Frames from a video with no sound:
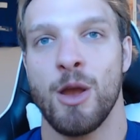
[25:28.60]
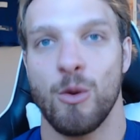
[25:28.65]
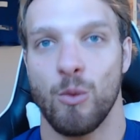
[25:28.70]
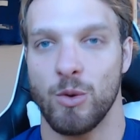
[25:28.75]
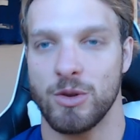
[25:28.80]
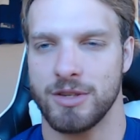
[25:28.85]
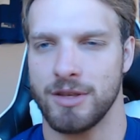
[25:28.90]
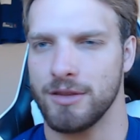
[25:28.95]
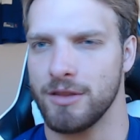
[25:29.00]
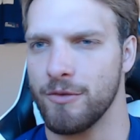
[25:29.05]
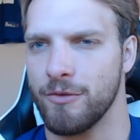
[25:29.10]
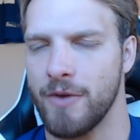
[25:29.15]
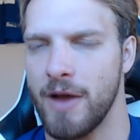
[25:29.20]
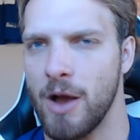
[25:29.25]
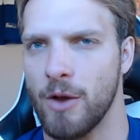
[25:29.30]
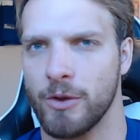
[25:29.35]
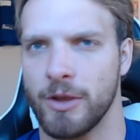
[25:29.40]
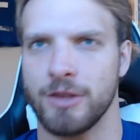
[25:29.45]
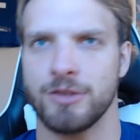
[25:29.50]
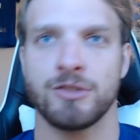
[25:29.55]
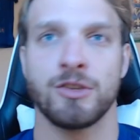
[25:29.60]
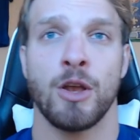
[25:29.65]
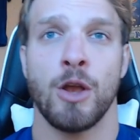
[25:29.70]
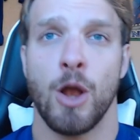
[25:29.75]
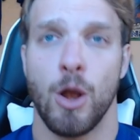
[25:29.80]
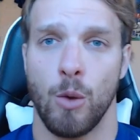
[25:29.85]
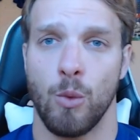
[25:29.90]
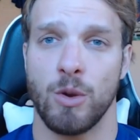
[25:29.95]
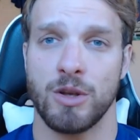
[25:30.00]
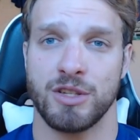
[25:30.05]
Was it the Falcons
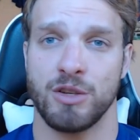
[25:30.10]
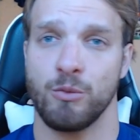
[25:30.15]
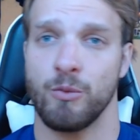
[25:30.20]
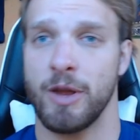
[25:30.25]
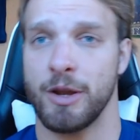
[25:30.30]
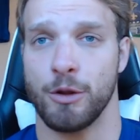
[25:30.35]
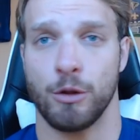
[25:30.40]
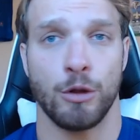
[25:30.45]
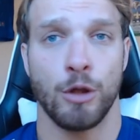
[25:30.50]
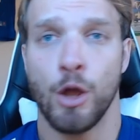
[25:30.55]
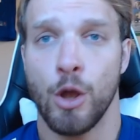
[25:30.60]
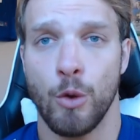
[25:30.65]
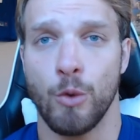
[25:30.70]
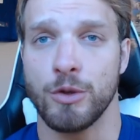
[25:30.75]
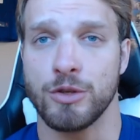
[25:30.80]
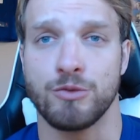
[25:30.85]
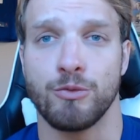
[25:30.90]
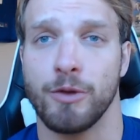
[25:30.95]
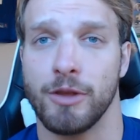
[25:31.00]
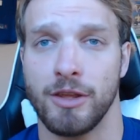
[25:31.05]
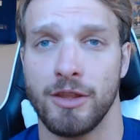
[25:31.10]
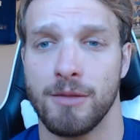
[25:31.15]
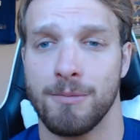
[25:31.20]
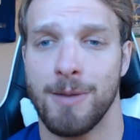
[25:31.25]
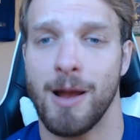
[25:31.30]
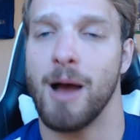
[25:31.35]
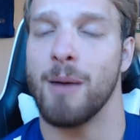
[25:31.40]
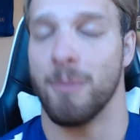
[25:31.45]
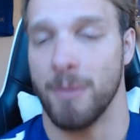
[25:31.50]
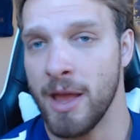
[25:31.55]
or was it Ridder? Who was really the
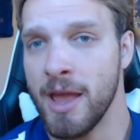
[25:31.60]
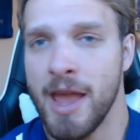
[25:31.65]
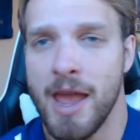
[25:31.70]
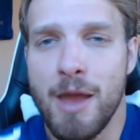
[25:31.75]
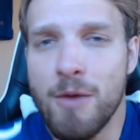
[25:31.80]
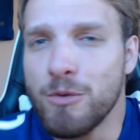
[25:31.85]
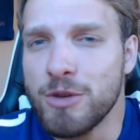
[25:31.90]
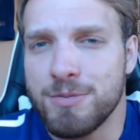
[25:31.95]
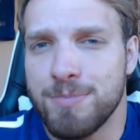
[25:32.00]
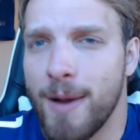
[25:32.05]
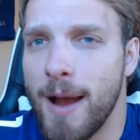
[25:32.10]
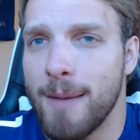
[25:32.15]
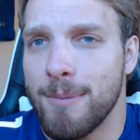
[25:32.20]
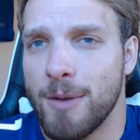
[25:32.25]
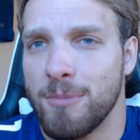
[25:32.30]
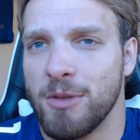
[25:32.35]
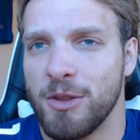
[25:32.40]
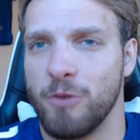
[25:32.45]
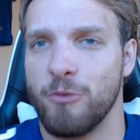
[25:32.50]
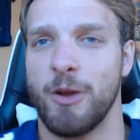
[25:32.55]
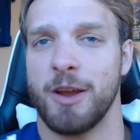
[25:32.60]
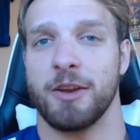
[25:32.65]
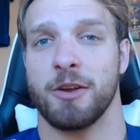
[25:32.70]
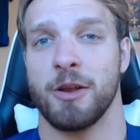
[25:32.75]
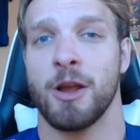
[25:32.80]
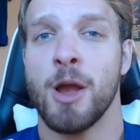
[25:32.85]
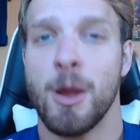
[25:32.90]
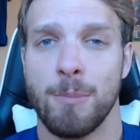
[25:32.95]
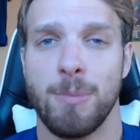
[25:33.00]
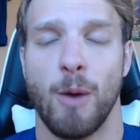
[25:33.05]
problem? It was probably Ridder,
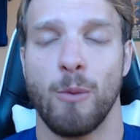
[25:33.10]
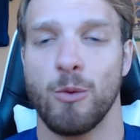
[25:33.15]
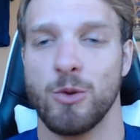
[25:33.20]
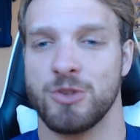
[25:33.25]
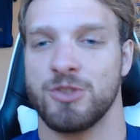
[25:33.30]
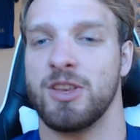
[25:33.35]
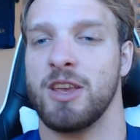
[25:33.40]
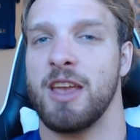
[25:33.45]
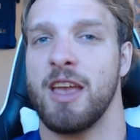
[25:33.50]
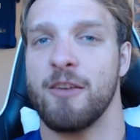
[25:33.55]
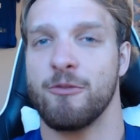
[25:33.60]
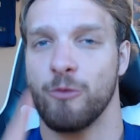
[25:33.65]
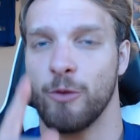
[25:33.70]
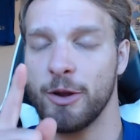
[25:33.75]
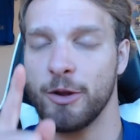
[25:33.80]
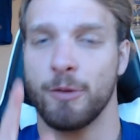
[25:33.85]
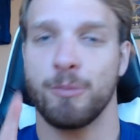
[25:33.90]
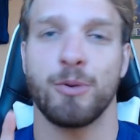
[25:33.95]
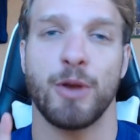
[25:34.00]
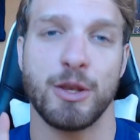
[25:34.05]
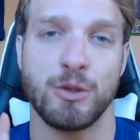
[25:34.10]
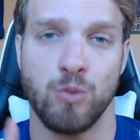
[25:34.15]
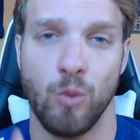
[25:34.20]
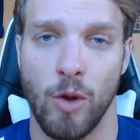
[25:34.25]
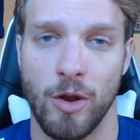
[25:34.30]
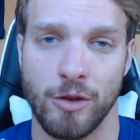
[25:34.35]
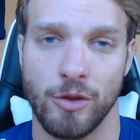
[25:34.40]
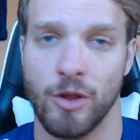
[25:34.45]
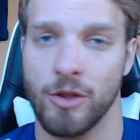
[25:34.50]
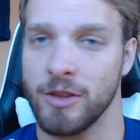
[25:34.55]
but we'll see. If Ridder plays
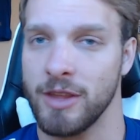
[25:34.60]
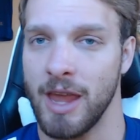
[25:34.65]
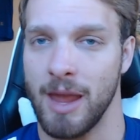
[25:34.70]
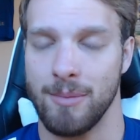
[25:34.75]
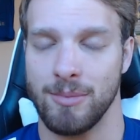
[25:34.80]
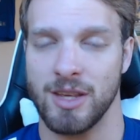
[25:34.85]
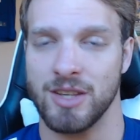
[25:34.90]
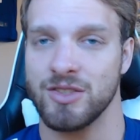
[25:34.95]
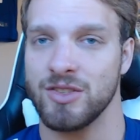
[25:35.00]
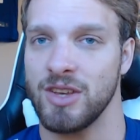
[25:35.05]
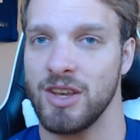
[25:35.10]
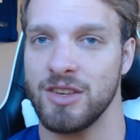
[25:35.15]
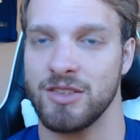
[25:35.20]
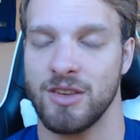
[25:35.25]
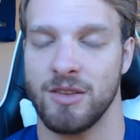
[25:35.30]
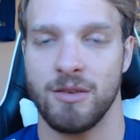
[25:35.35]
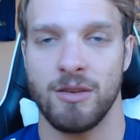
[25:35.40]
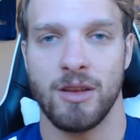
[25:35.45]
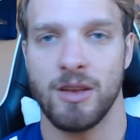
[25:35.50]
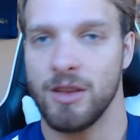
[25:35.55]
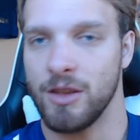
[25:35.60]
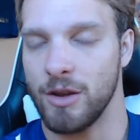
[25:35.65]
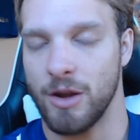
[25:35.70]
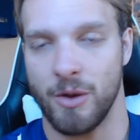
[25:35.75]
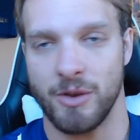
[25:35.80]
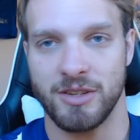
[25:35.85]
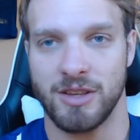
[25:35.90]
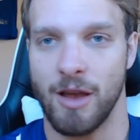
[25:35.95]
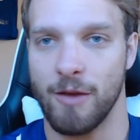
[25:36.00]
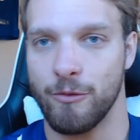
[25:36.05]
one good game this season,
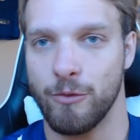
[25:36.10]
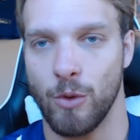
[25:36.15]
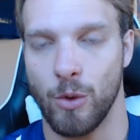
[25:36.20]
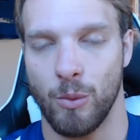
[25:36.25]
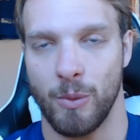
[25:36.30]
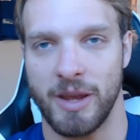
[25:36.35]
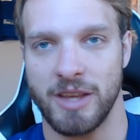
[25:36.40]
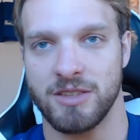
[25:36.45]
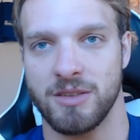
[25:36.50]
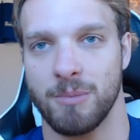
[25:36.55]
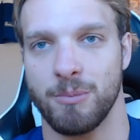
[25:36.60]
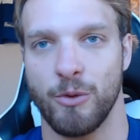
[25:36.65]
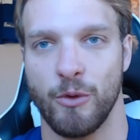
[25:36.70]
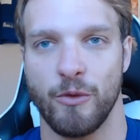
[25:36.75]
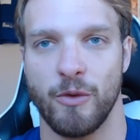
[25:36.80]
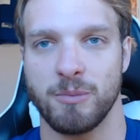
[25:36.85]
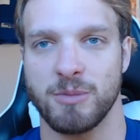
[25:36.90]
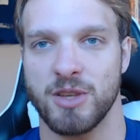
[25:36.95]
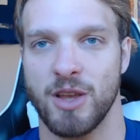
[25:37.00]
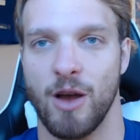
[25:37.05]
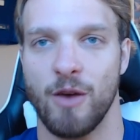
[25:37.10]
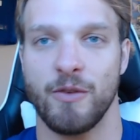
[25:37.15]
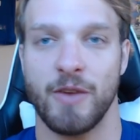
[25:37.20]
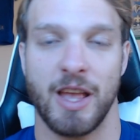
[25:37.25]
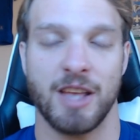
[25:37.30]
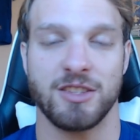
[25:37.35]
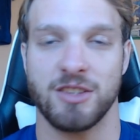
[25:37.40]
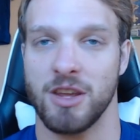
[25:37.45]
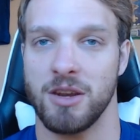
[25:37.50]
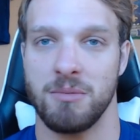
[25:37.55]
he's got 4 weeks to prove himself.
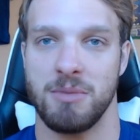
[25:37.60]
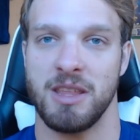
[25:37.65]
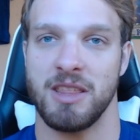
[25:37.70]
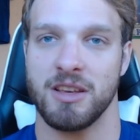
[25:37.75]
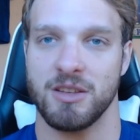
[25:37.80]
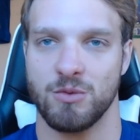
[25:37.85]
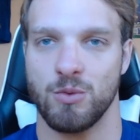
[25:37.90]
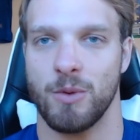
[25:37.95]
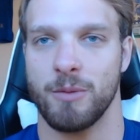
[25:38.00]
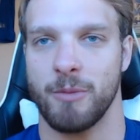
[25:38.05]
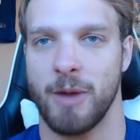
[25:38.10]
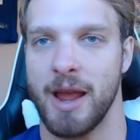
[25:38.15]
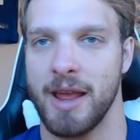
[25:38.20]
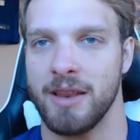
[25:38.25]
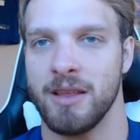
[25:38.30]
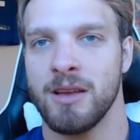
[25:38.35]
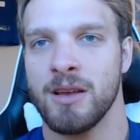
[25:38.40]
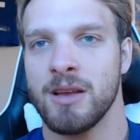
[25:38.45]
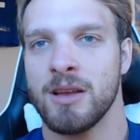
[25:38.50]
It's going to be this one, right?